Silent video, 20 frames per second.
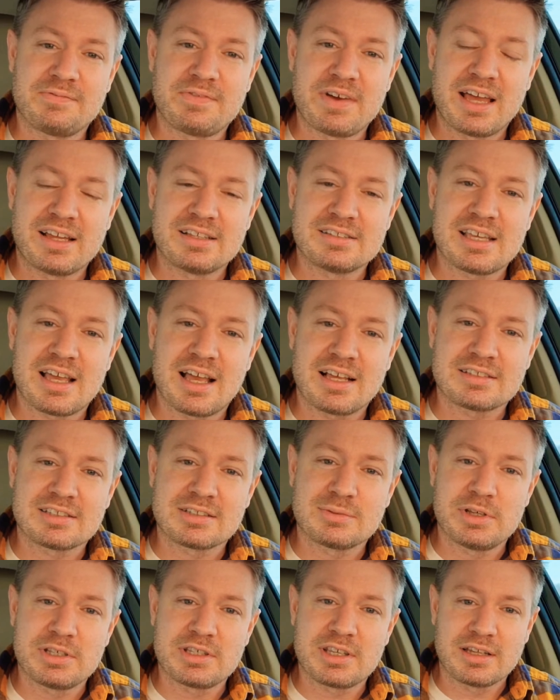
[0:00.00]
a
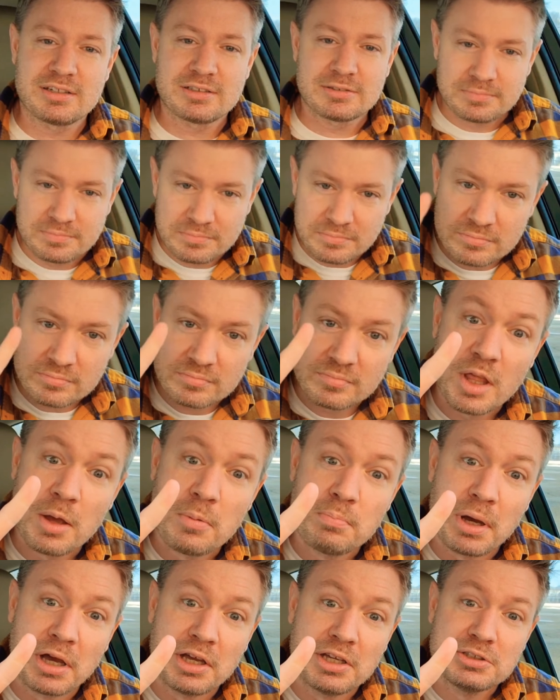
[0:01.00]
fantastic weekend.
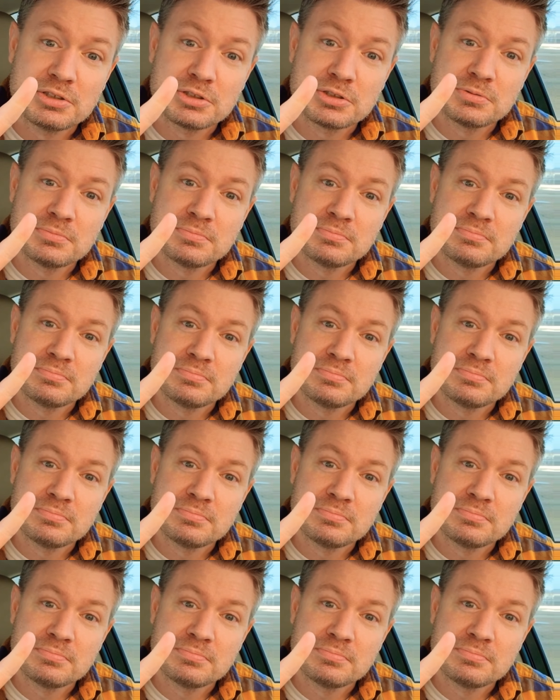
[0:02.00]
Peace.